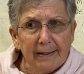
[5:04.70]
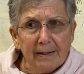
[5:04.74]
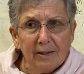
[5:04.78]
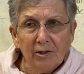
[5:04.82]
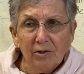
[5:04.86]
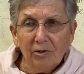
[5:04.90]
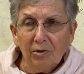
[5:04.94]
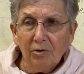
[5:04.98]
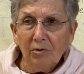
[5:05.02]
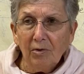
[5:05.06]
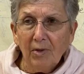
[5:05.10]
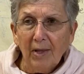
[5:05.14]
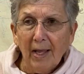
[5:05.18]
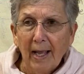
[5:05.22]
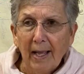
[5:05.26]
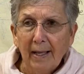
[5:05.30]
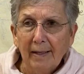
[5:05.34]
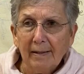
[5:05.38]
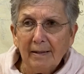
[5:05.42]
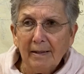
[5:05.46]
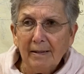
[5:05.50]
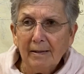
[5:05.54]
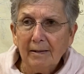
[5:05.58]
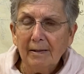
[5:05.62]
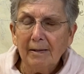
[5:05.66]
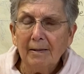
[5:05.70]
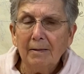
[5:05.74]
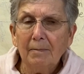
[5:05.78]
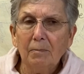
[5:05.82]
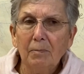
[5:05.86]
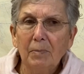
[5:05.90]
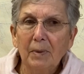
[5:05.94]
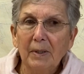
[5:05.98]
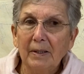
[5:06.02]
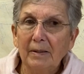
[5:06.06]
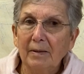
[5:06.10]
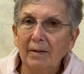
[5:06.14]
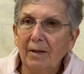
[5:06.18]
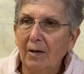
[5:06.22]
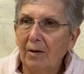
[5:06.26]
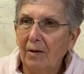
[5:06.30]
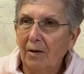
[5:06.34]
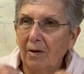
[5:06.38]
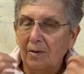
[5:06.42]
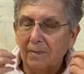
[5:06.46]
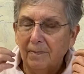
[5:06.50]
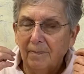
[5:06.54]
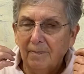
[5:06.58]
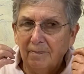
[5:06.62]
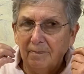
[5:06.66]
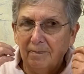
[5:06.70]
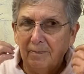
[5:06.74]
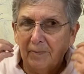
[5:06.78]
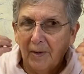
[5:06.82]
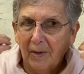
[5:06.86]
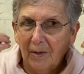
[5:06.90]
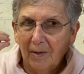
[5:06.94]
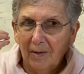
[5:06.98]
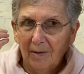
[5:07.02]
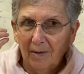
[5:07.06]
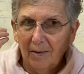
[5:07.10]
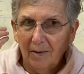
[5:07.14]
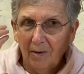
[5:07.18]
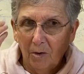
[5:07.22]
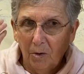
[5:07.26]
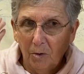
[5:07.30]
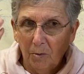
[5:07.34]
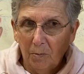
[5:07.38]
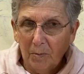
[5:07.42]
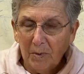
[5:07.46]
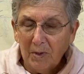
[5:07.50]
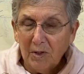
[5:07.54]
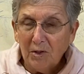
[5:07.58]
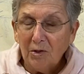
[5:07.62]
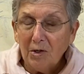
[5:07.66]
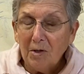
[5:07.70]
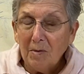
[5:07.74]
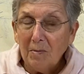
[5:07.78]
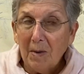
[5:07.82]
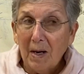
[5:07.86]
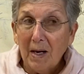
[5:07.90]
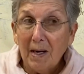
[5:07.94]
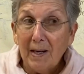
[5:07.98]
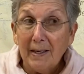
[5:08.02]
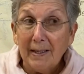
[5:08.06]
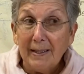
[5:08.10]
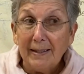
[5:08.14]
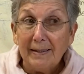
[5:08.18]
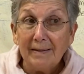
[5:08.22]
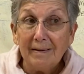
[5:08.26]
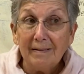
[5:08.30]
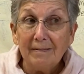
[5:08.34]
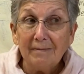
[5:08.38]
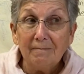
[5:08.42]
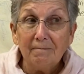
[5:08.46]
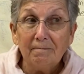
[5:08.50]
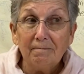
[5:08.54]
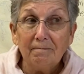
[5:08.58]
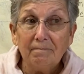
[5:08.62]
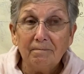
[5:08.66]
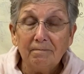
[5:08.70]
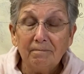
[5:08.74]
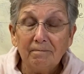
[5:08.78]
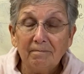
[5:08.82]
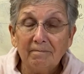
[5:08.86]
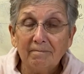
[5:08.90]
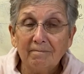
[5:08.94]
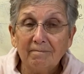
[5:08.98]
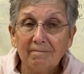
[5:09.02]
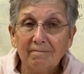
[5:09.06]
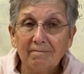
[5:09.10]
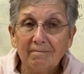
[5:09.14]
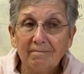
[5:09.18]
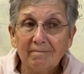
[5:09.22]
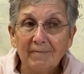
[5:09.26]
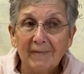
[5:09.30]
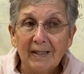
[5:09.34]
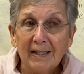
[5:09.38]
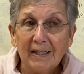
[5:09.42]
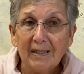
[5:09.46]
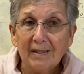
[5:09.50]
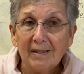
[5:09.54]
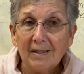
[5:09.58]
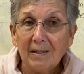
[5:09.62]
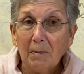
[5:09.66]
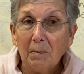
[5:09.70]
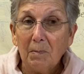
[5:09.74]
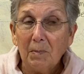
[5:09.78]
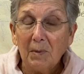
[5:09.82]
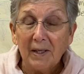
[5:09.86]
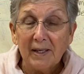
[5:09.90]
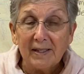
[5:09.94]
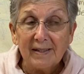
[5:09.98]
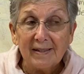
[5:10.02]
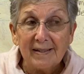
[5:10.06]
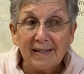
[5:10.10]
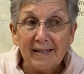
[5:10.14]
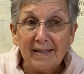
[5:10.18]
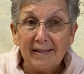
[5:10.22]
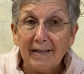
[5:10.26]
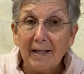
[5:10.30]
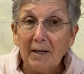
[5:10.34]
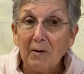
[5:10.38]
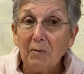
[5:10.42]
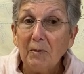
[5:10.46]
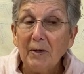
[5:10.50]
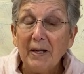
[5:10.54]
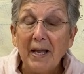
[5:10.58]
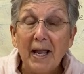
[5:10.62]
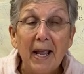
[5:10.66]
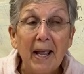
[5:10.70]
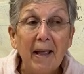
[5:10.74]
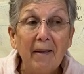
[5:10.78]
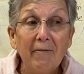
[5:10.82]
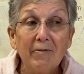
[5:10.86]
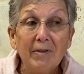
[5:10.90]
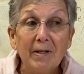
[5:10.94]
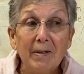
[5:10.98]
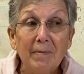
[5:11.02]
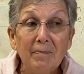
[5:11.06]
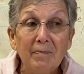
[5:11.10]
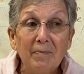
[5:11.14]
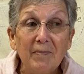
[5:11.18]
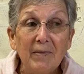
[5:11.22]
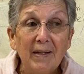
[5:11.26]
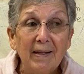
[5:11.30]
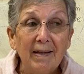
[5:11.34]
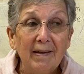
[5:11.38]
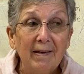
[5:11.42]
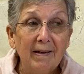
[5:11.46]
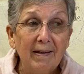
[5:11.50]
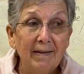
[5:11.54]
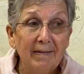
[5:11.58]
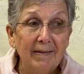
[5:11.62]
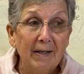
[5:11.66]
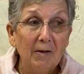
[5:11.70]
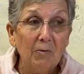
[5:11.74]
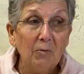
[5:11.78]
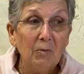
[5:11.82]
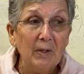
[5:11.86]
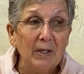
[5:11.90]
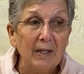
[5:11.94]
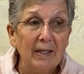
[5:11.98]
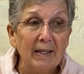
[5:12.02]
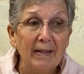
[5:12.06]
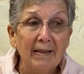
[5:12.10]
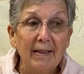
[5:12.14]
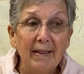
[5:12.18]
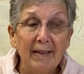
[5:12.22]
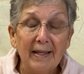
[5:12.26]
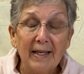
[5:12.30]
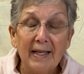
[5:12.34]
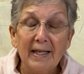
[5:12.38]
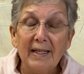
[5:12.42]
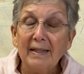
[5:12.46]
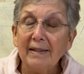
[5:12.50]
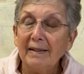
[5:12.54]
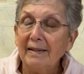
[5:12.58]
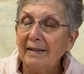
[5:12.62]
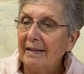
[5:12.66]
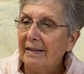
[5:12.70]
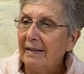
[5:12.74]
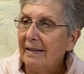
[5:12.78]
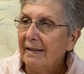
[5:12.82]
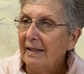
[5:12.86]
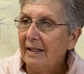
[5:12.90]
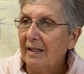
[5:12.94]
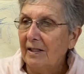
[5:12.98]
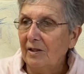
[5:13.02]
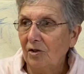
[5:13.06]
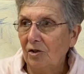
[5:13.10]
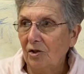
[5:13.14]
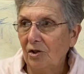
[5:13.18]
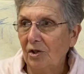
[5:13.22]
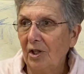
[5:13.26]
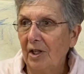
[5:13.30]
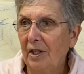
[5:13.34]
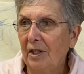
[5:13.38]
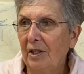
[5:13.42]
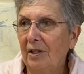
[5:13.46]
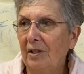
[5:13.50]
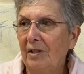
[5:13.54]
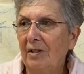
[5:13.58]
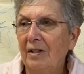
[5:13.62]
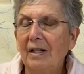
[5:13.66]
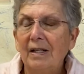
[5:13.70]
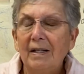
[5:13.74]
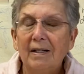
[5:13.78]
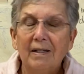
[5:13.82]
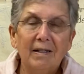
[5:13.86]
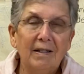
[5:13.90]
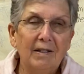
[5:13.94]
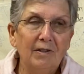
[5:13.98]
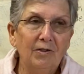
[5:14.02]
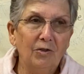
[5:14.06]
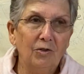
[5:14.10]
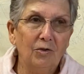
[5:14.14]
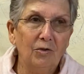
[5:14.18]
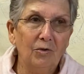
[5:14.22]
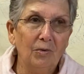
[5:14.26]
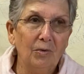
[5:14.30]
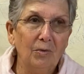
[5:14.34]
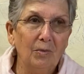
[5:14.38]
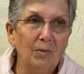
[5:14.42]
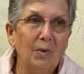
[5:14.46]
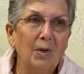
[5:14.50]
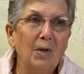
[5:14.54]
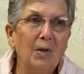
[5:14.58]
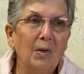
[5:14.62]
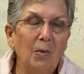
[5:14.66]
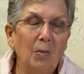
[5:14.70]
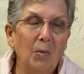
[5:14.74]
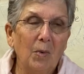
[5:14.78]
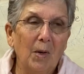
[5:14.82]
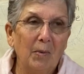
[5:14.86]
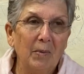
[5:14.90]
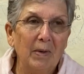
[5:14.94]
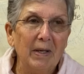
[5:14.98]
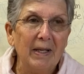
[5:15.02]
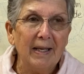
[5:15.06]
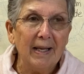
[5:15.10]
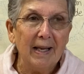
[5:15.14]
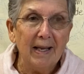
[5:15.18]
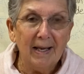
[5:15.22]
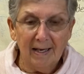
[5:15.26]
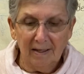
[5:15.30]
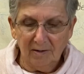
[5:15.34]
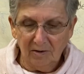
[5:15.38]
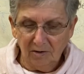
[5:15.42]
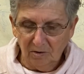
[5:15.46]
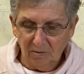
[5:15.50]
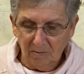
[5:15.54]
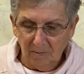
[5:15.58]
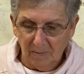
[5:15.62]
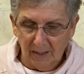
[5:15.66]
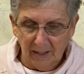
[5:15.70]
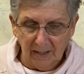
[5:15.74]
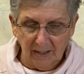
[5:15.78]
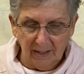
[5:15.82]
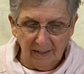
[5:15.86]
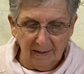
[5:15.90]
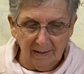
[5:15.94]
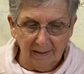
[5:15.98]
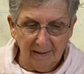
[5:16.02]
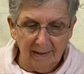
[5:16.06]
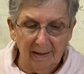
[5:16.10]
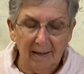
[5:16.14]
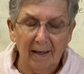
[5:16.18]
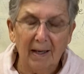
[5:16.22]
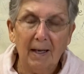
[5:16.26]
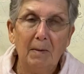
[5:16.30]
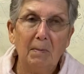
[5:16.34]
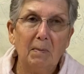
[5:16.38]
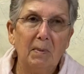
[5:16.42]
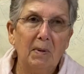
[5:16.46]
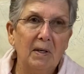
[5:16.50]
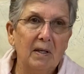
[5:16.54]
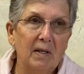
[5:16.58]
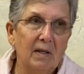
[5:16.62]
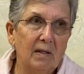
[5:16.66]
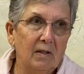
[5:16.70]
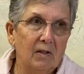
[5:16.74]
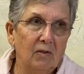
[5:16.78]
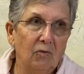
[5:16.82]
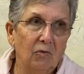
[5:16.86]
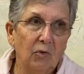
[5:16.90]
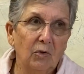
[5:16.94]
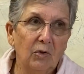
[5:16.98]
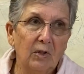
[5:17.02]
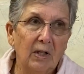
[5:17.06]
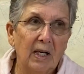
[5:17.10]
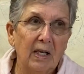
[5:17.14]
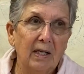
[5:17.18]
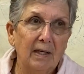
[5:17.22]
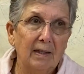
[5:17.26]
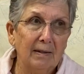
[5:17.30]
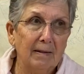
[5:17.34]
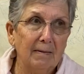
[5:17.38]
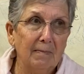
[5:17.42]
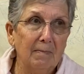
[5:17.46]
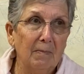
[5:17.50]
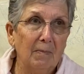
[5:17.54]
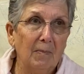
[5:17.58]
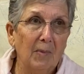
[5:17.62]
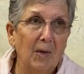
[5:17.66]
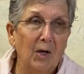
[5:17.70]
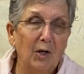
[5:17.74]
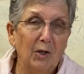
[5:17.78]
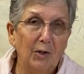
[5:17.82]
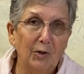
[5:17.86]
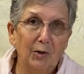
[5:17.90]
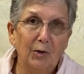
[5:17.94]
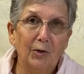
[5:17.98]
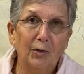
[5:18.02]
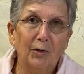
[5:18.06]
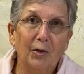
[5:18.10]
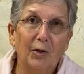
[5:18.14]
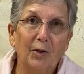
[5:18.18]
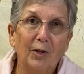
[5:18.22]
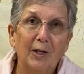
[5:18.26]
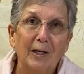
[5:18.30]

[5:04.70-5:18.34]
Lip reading: to do that, but open your mind. It's a blessing that we have them and that we can think and share and do what we can to make it a peaceful kingdom on earth.